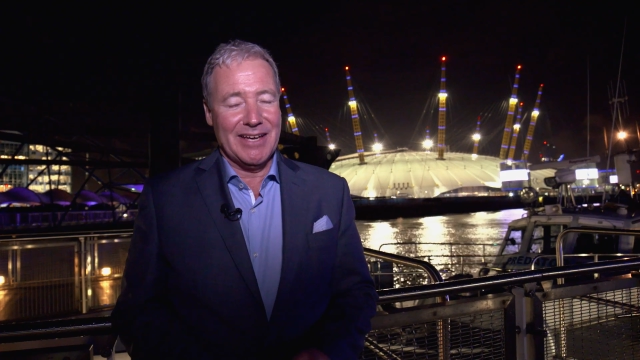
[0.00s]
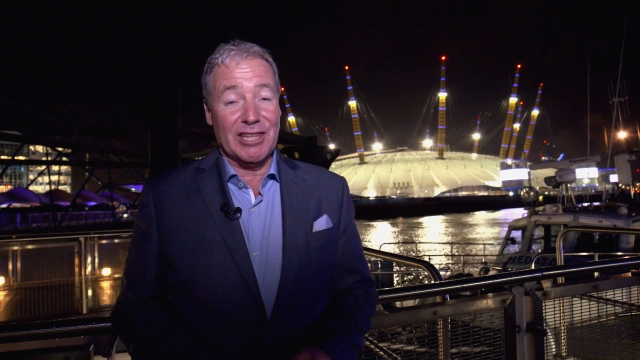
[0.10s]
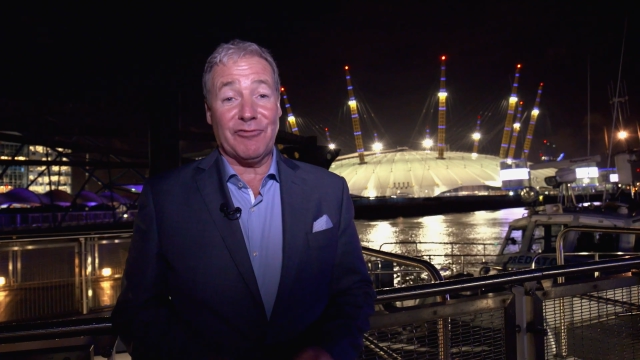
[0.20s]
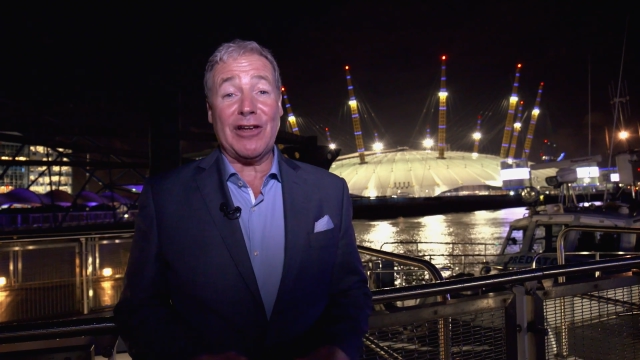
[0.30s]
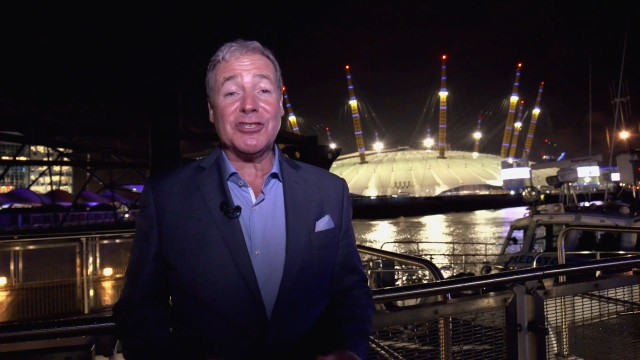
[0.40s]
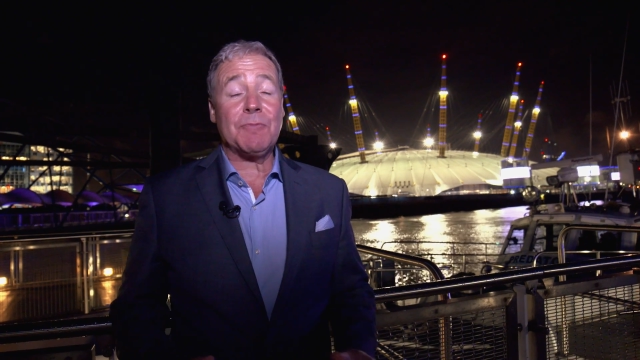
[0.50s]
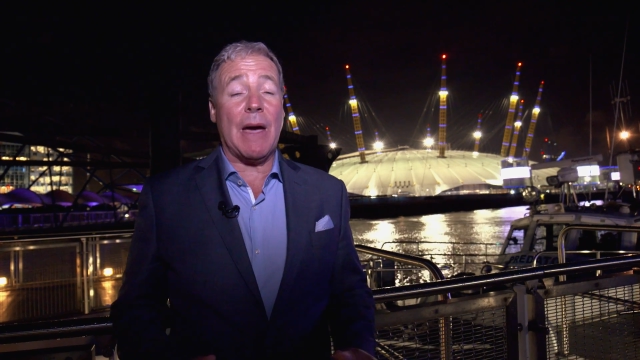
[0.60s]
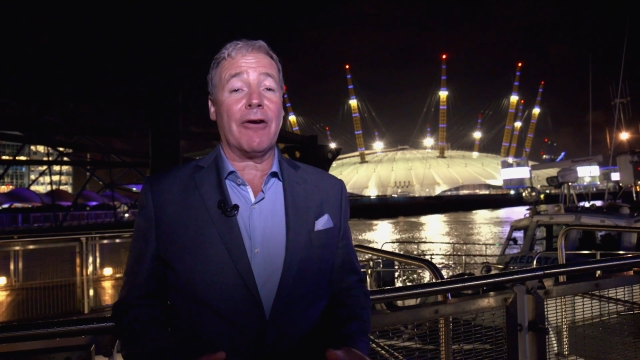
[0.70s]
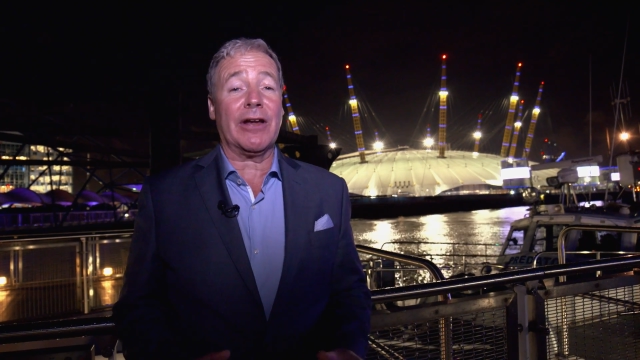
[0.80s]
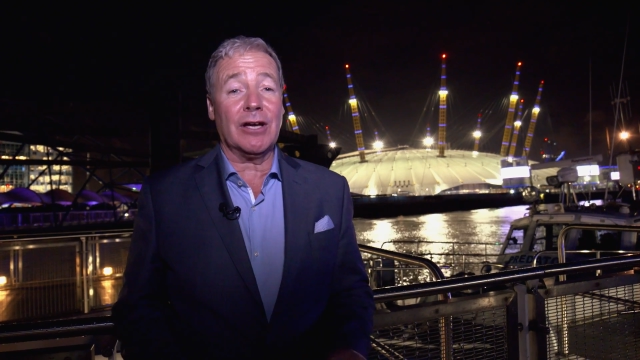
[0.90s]
The French
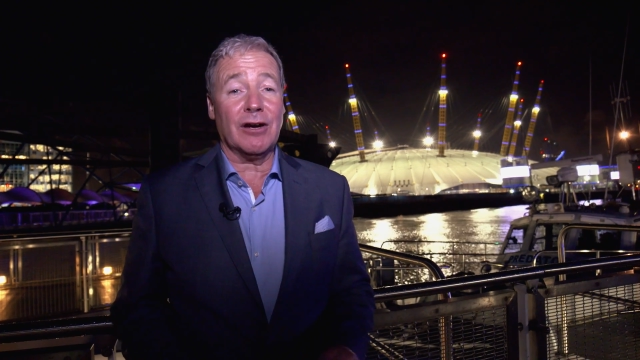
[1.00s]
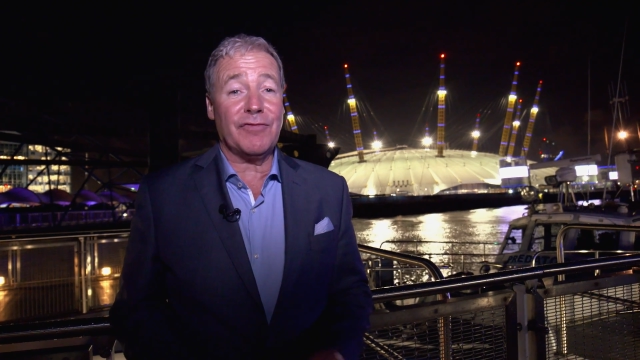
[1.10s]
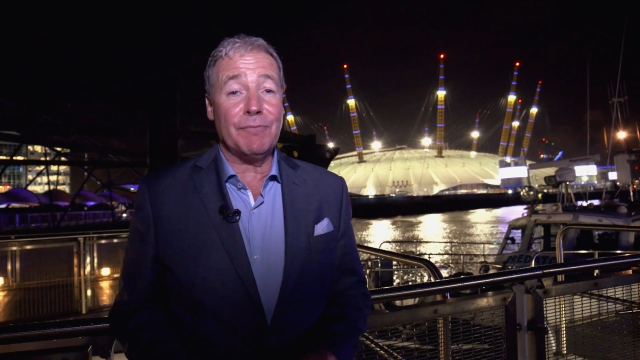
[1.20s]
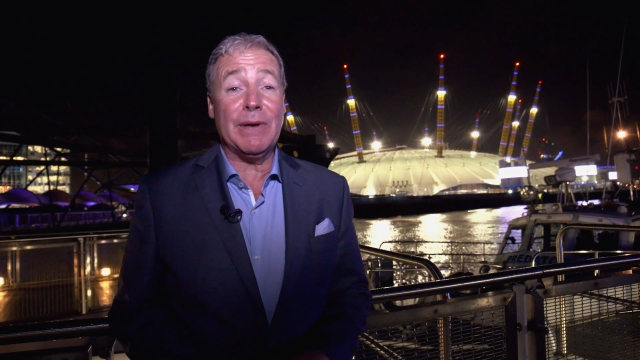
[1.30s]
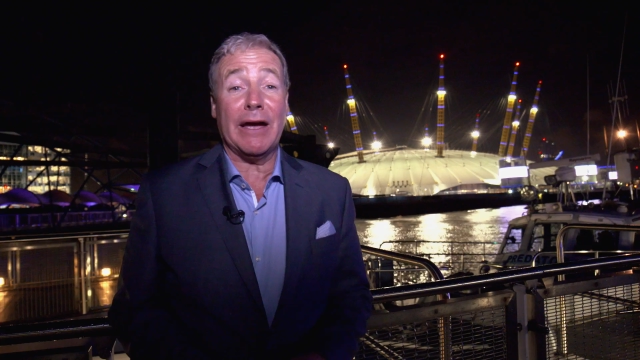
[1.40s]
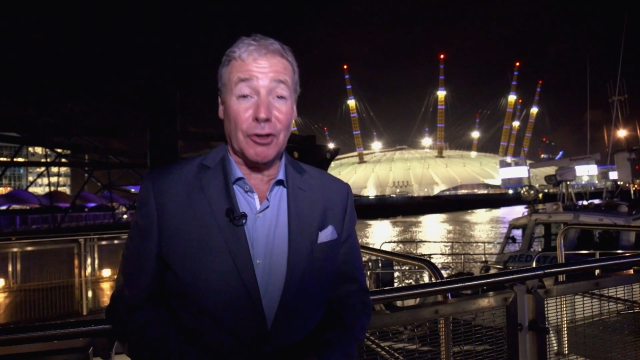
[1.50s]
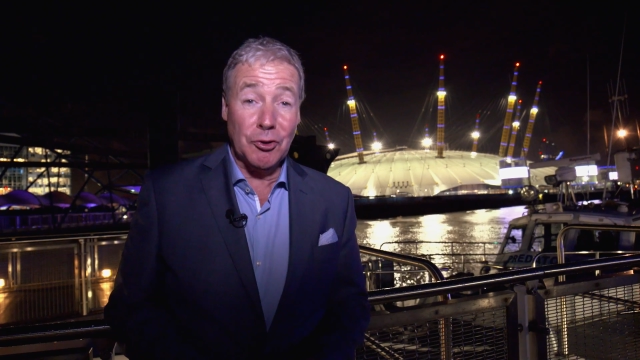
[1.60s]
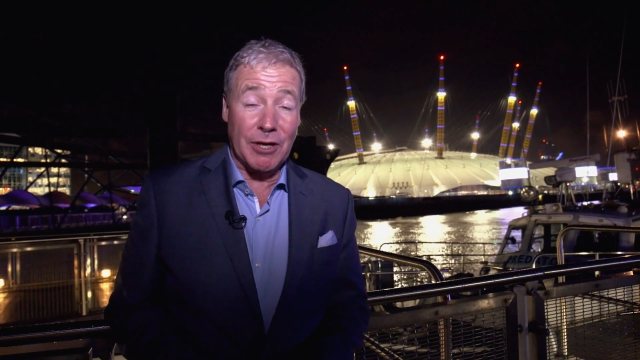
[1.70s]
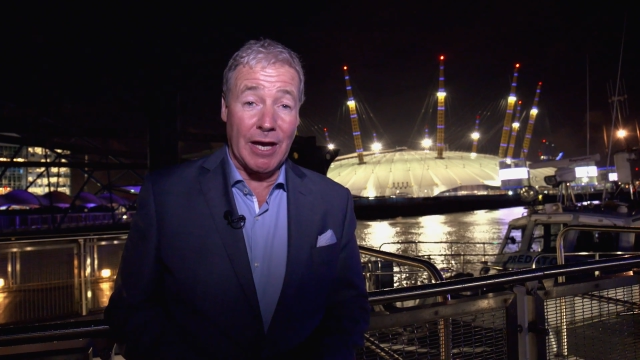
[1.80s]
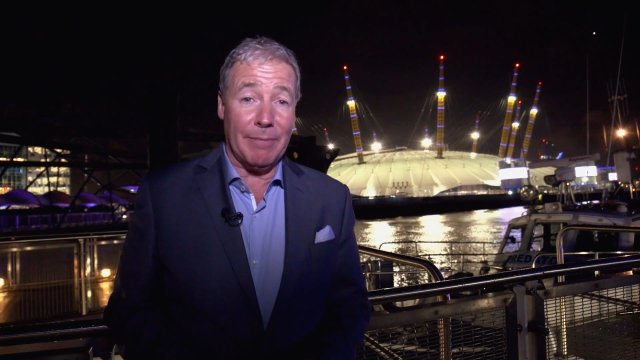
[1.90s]
pairing of Pierre-Hugues